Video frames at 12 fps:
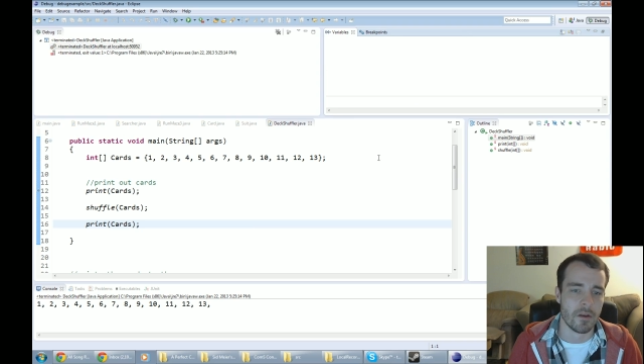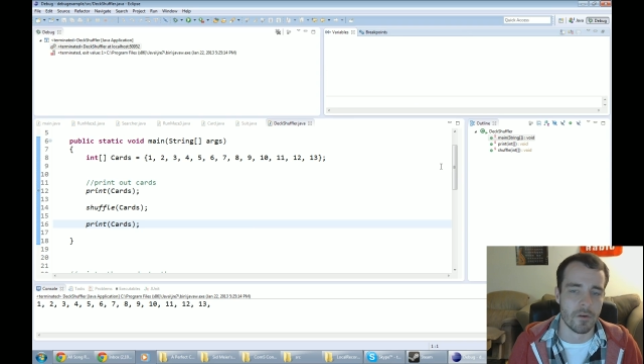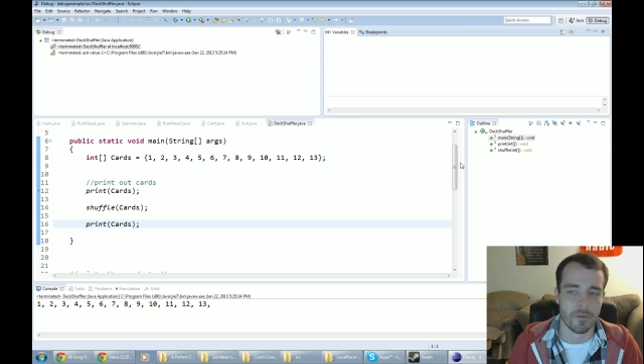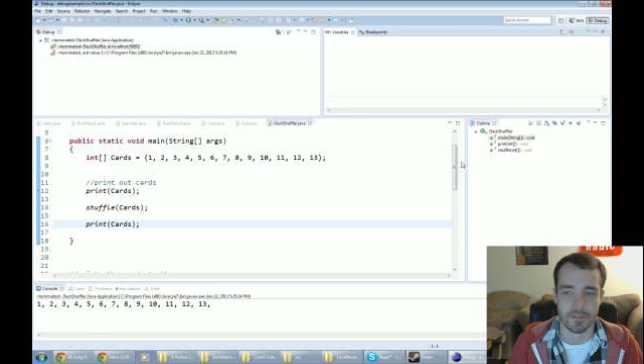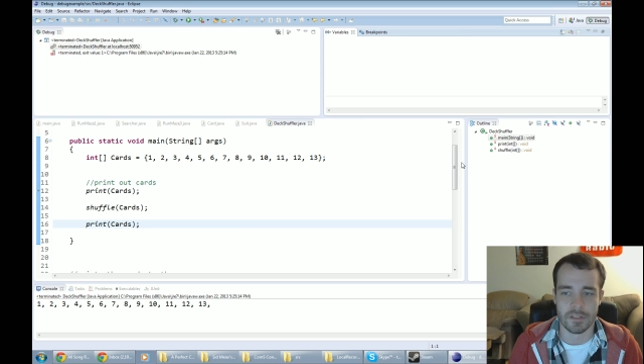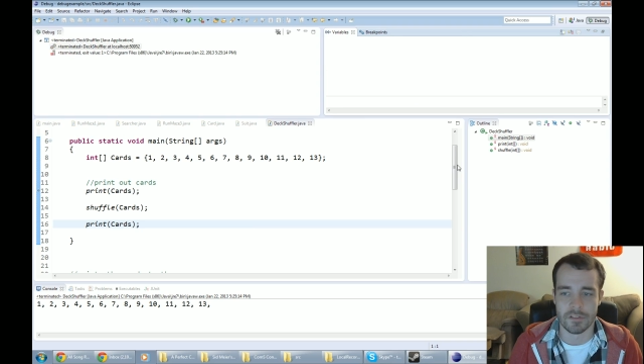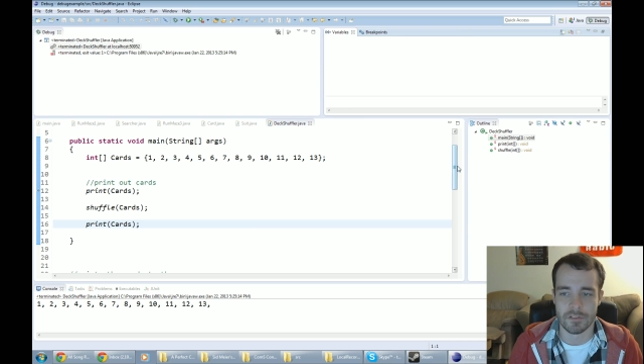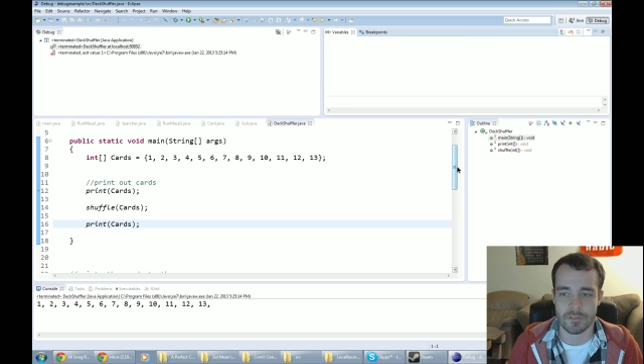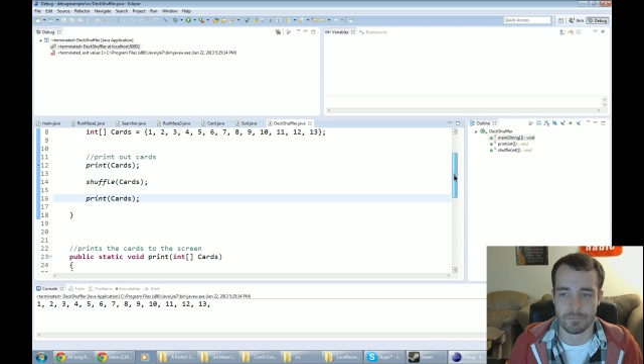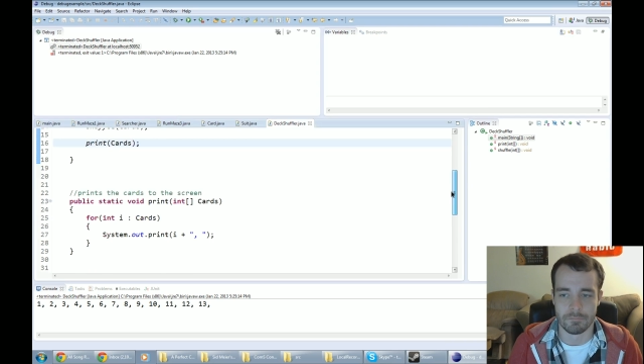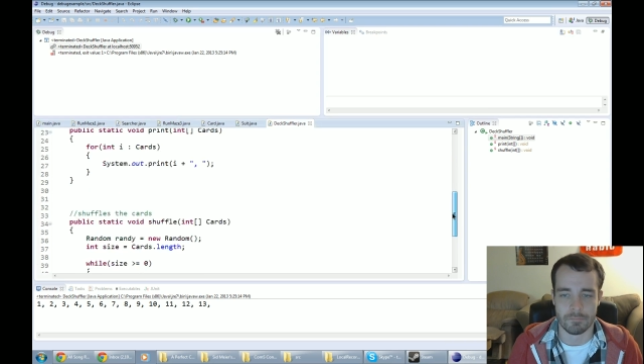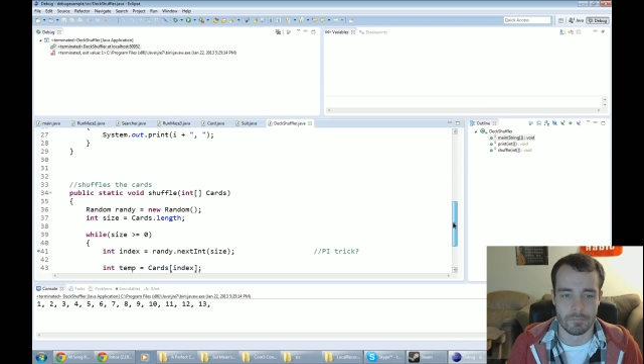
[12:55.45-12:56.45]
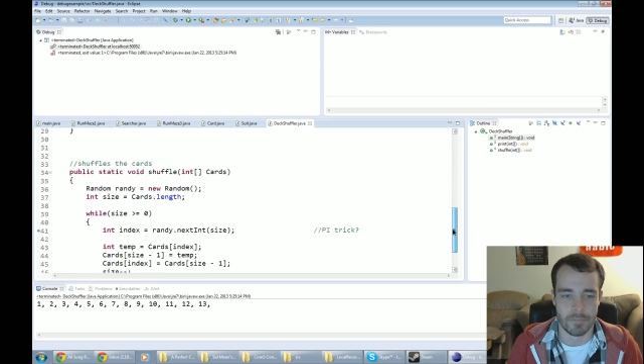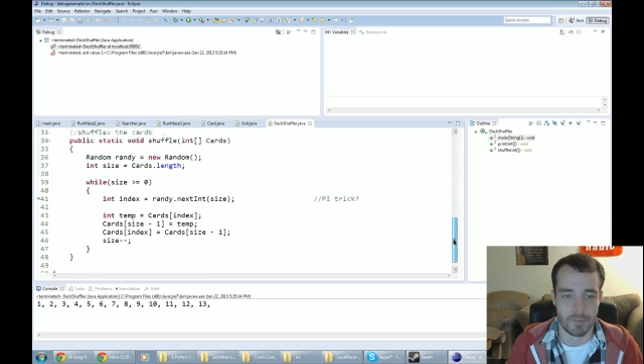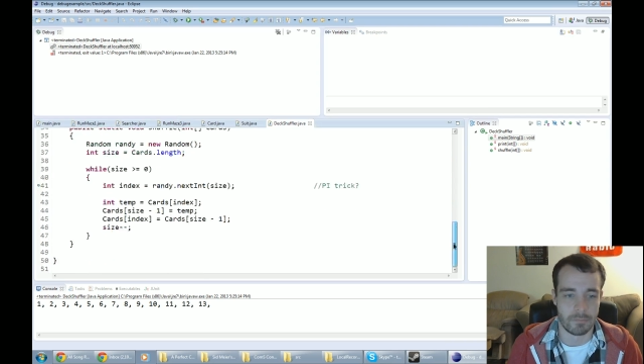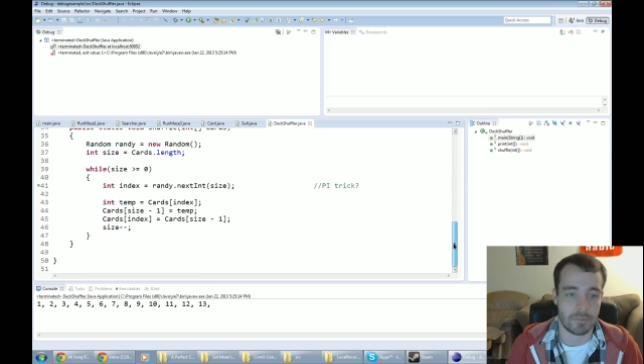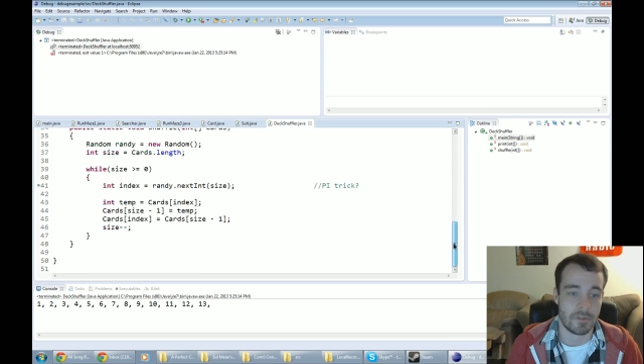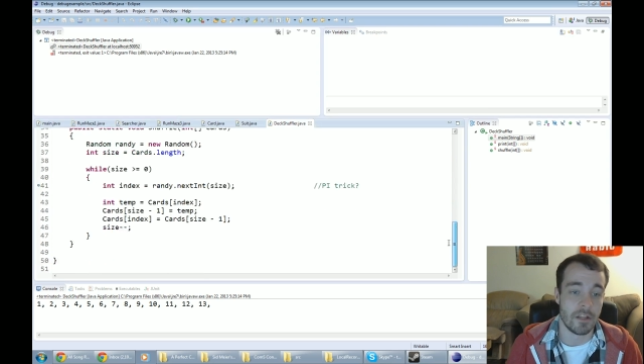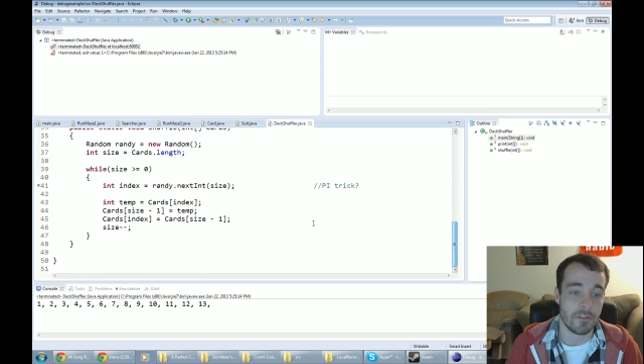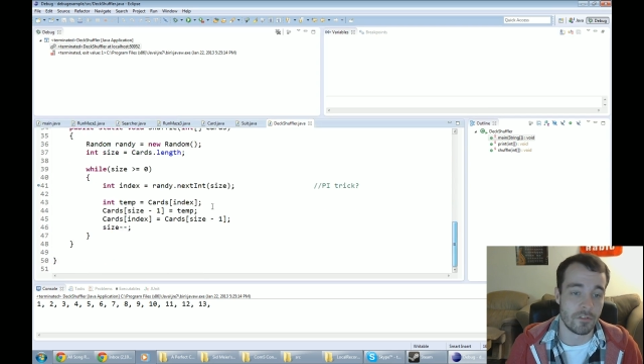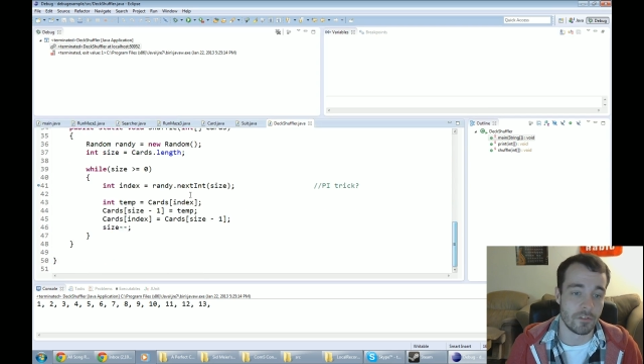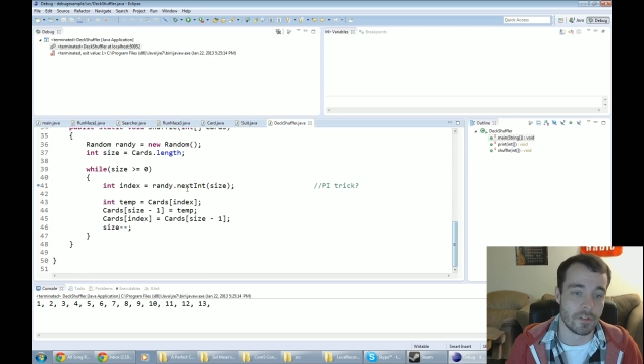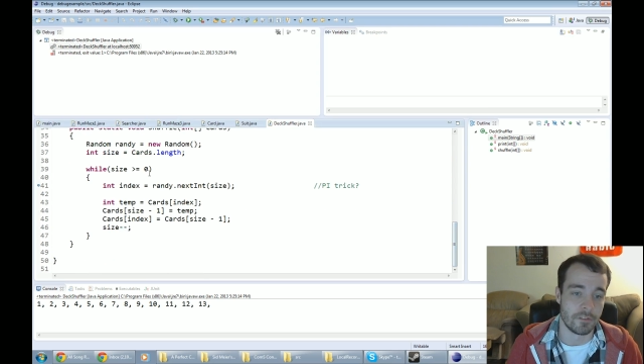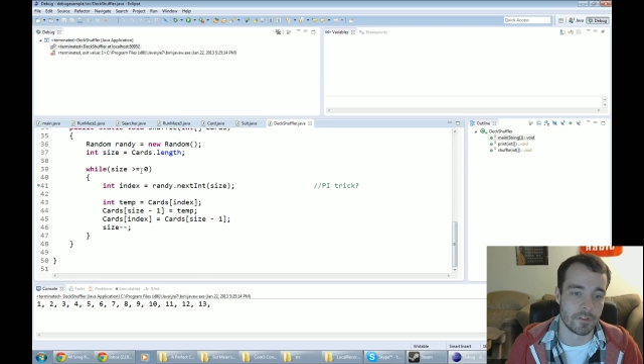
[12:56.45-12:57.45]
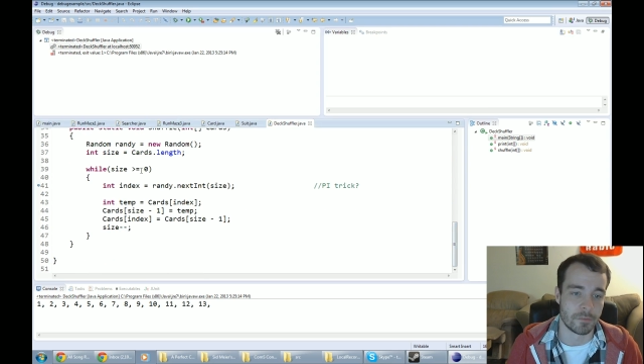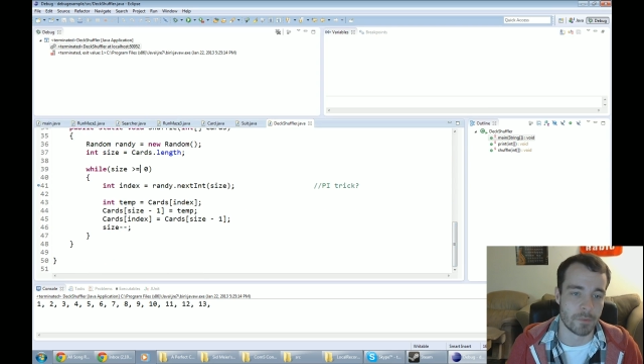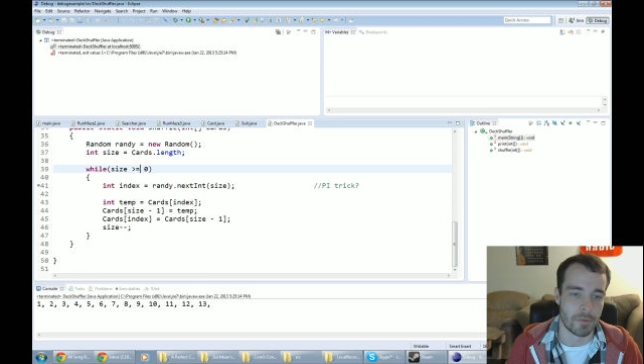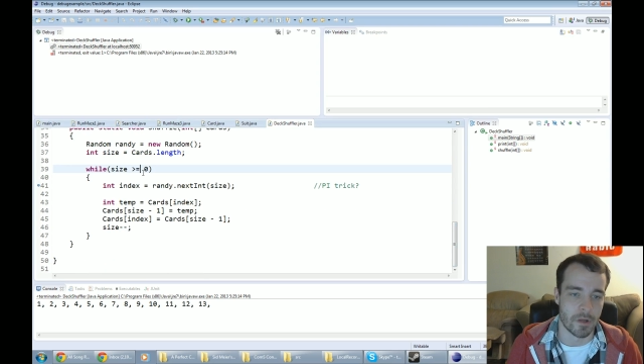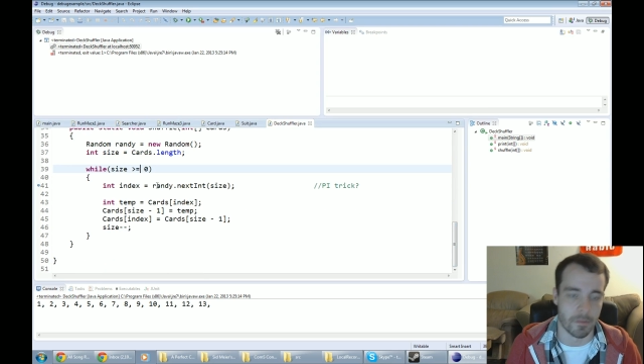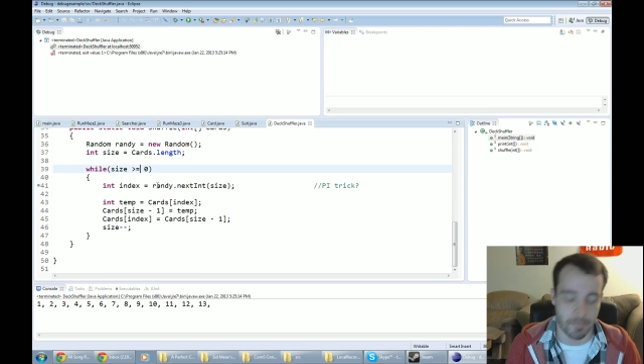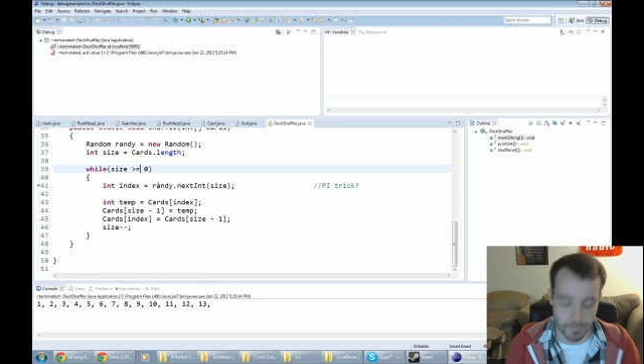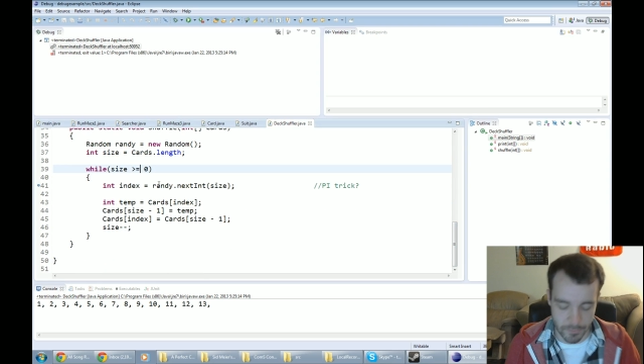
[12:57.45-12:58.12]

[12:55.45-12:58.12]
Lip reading: or at least potentially fixed my problem.